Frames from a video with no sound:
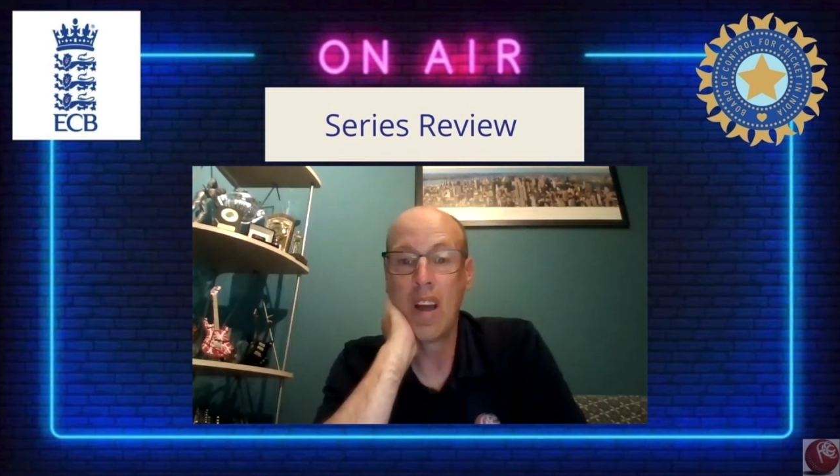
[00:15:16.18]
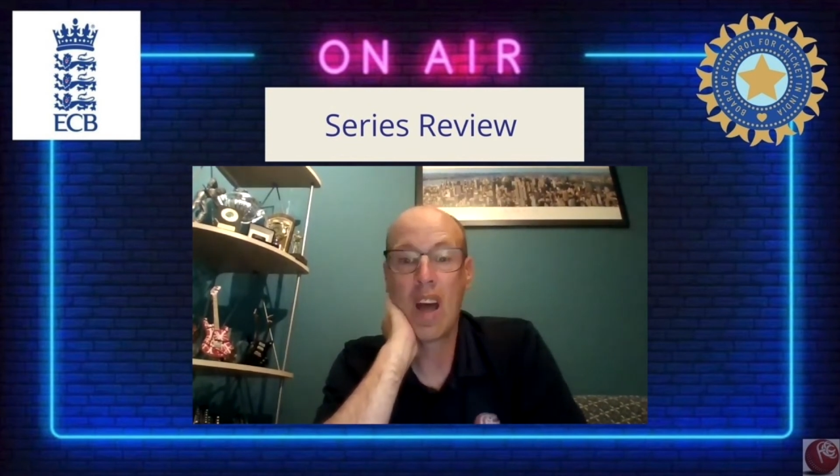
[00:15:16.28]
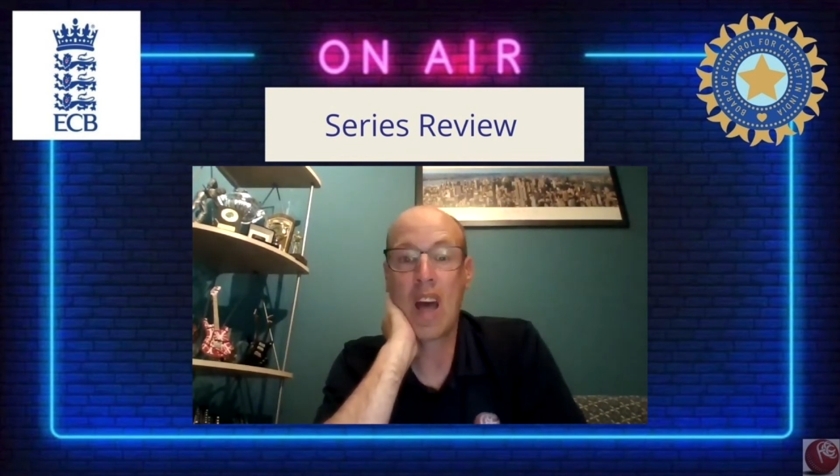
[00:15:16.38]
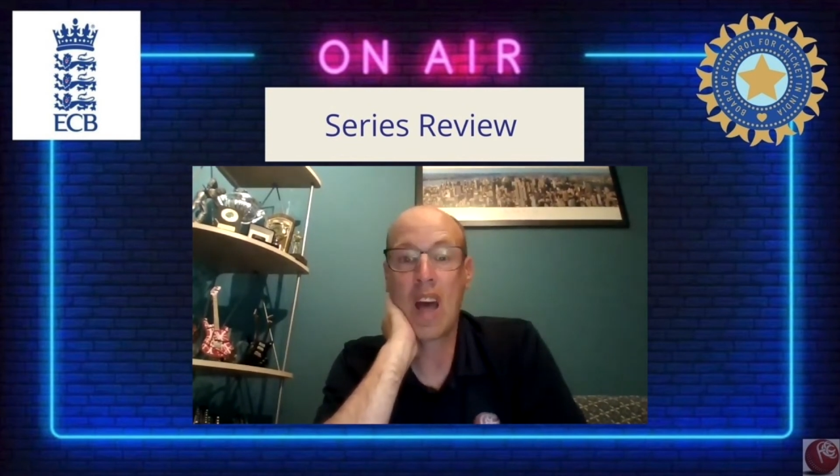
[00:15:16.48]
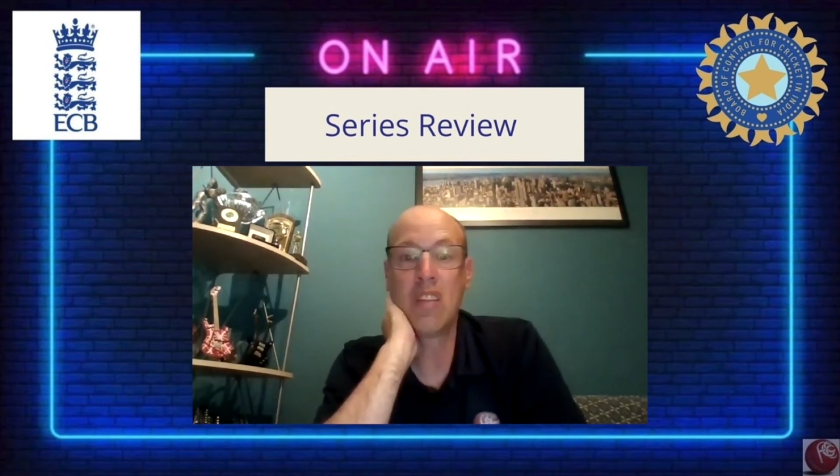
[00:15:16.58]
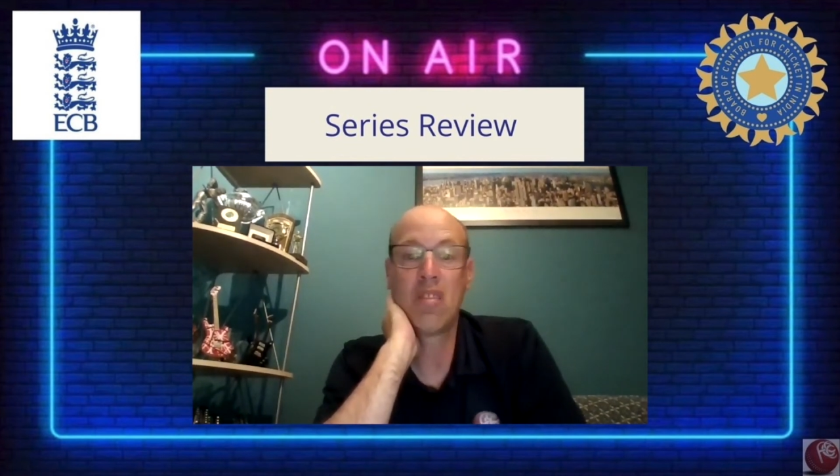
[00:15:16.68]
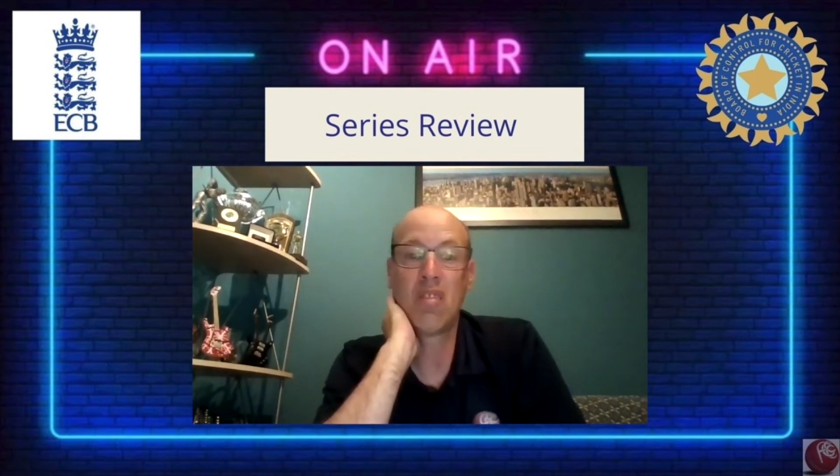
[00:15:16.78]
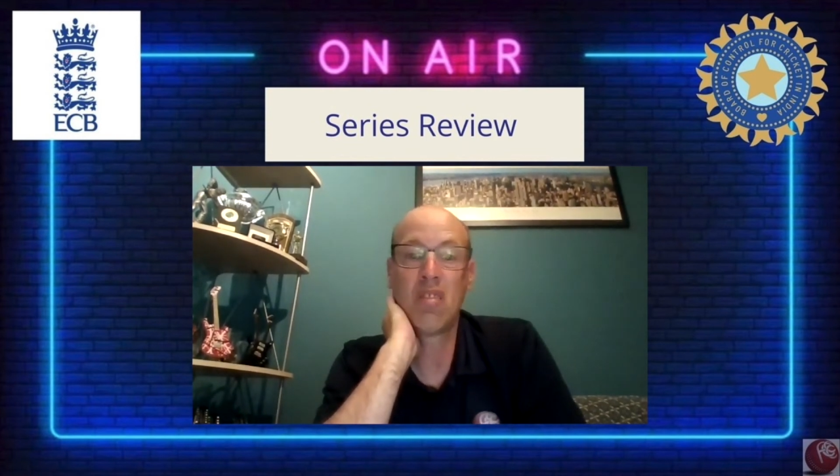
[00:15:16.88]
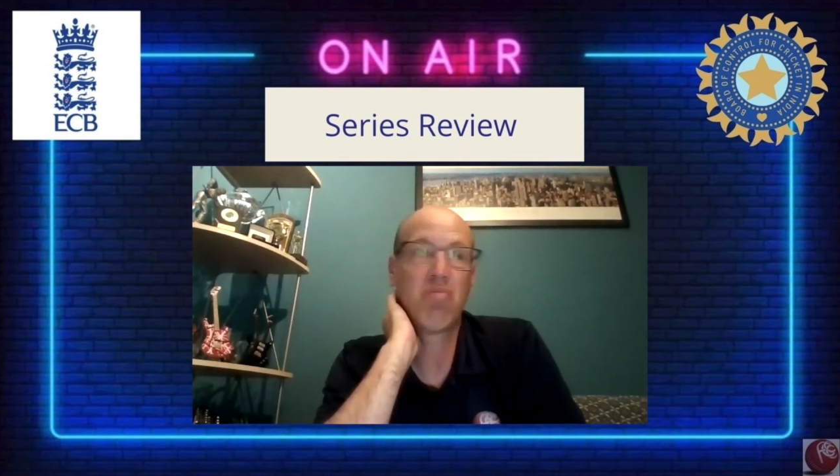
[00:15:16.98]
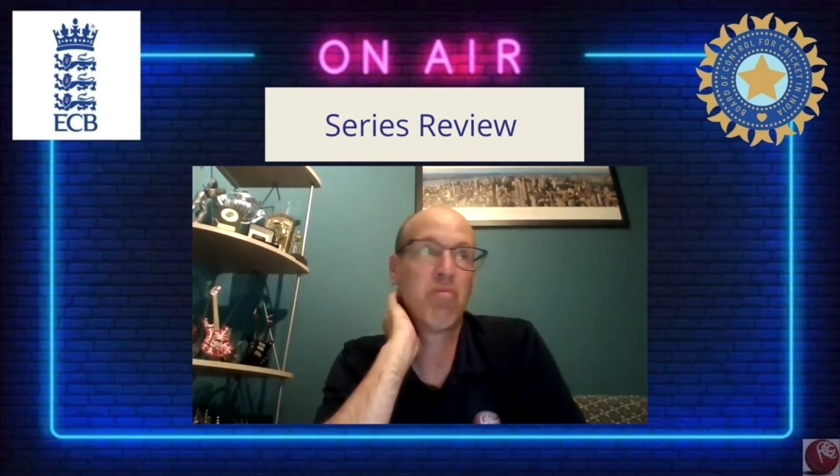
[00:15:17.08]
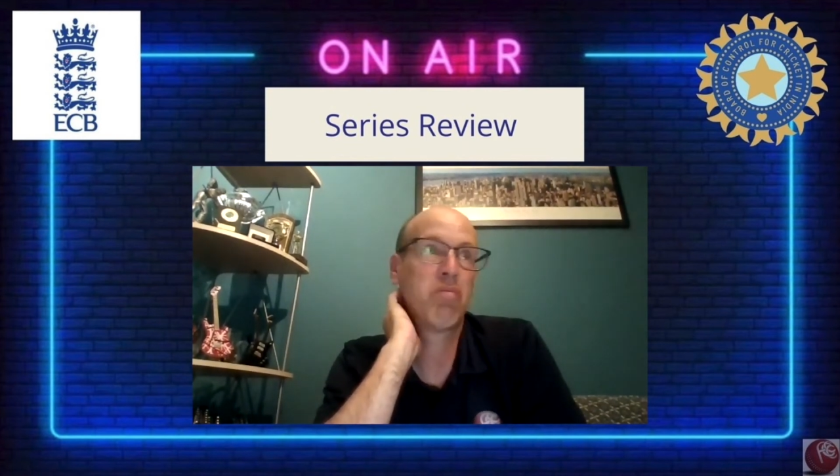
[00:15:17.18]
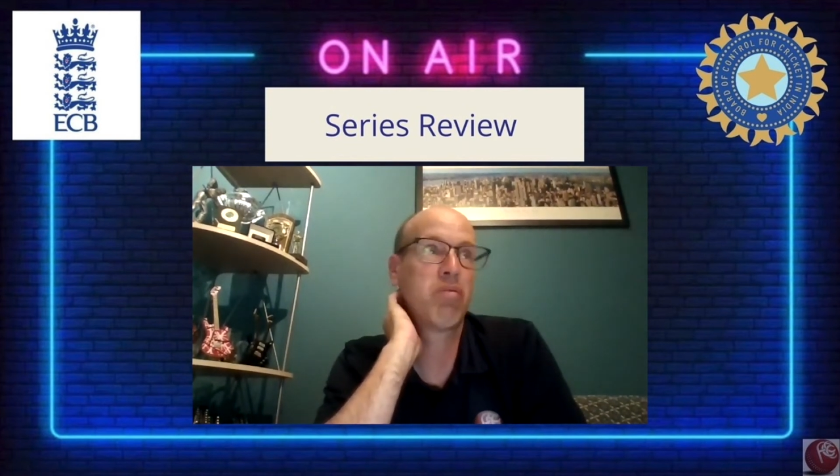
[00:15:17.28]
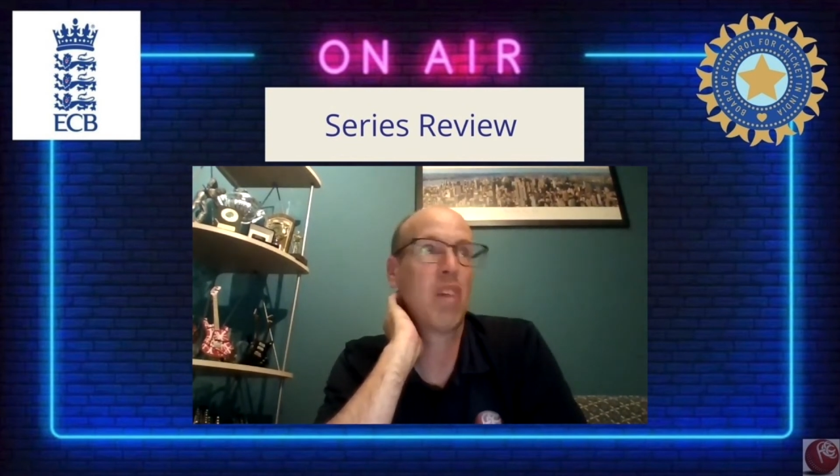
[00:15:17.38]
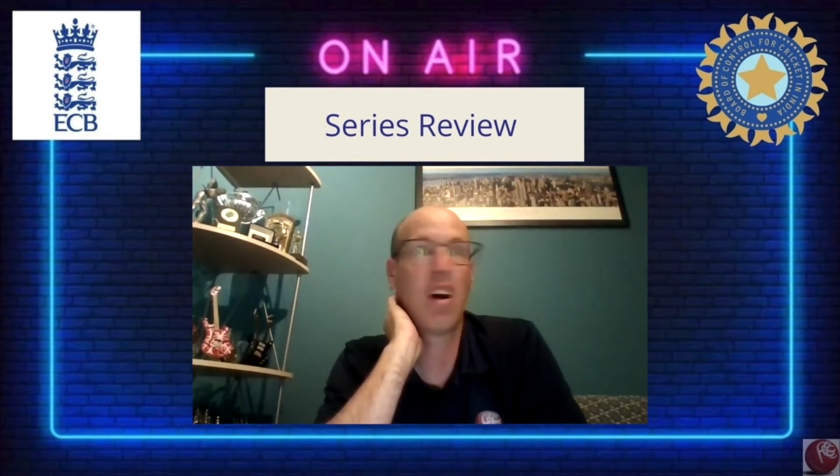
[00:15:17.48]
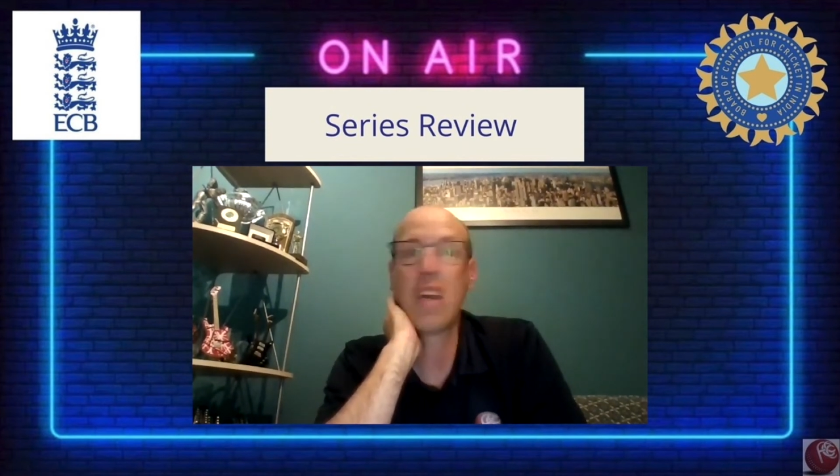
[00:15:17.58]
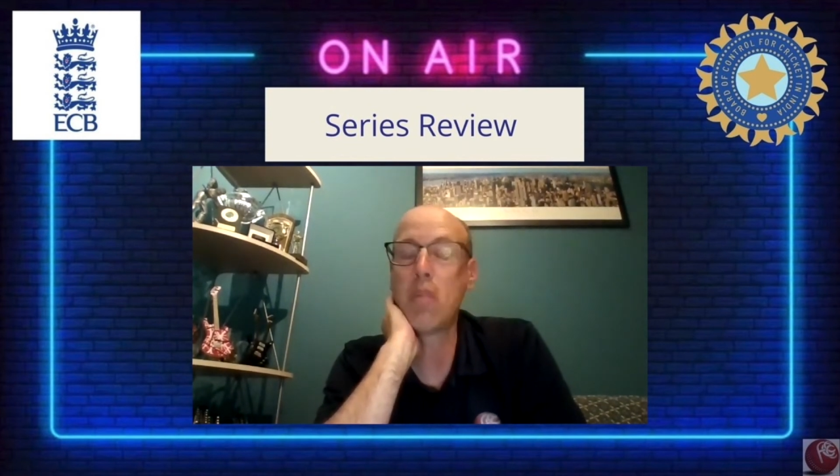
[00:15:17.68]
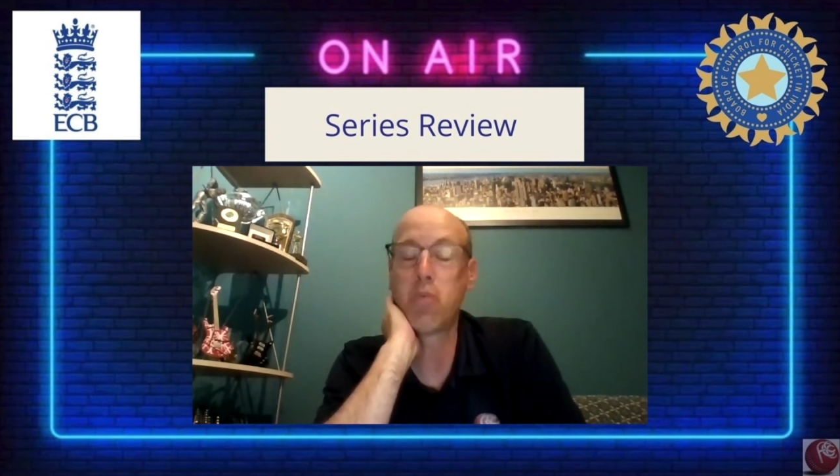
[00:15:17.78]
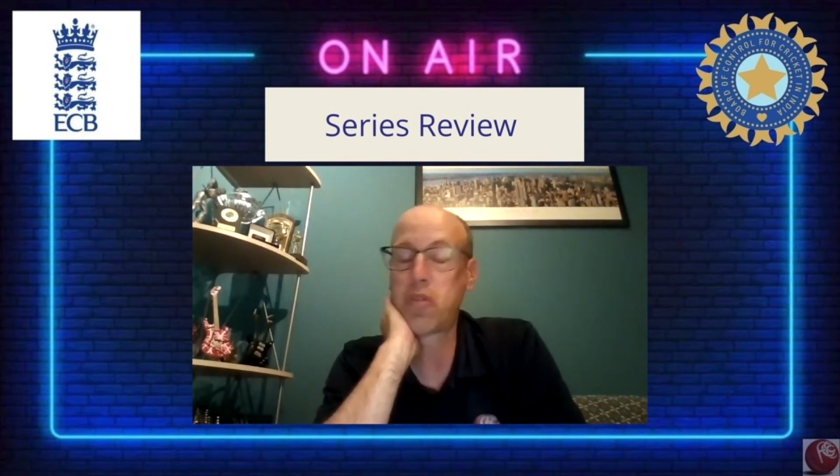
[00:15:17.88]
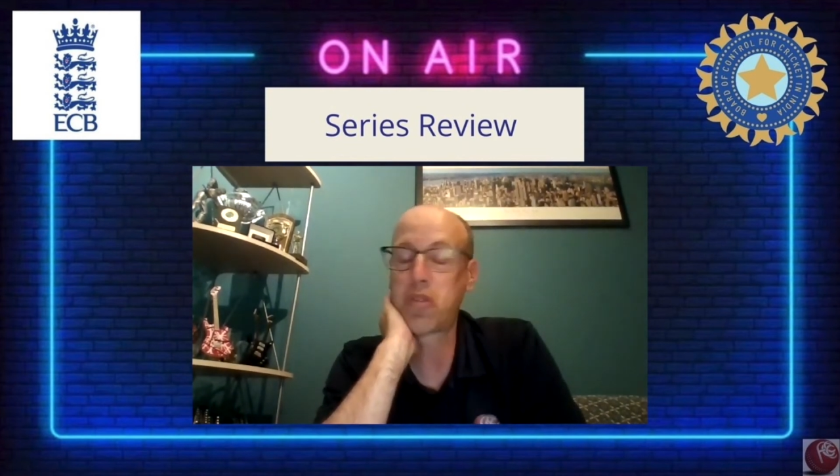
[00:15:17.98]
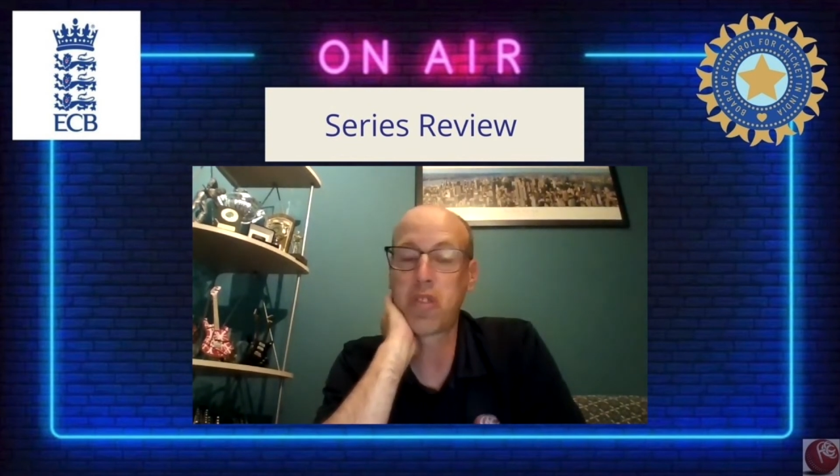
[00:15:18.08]
and
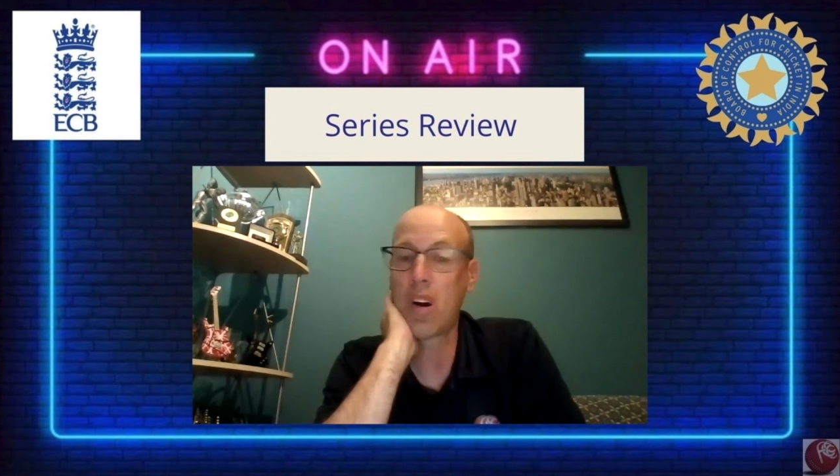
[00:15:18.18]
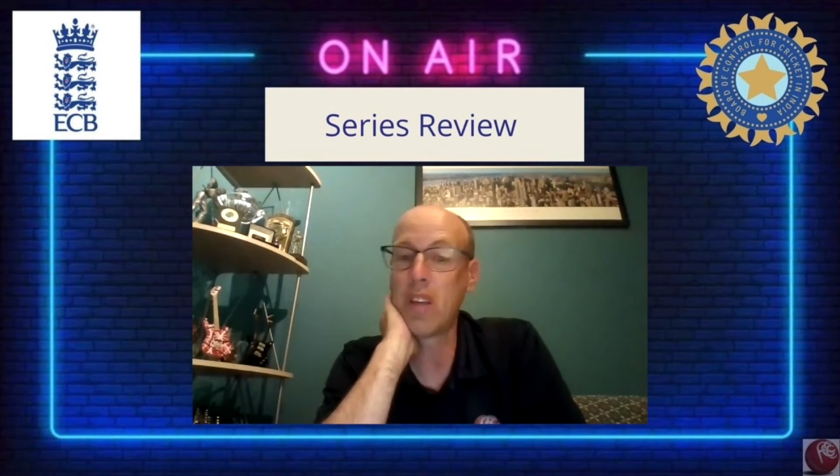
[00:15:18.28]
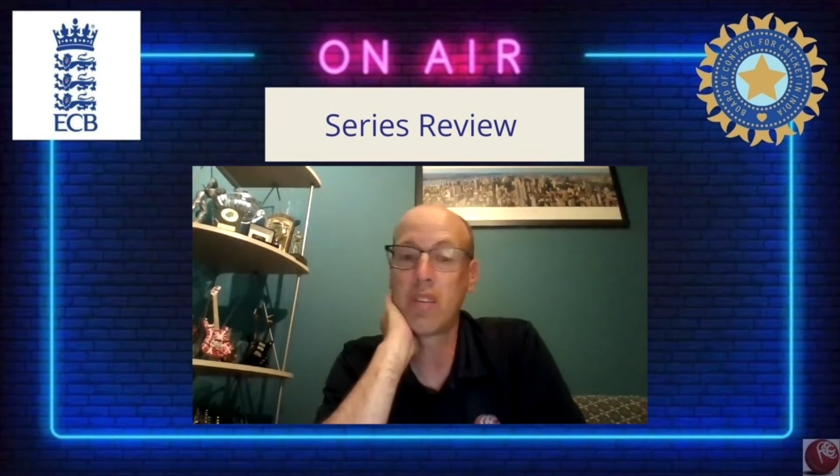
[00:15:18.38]
I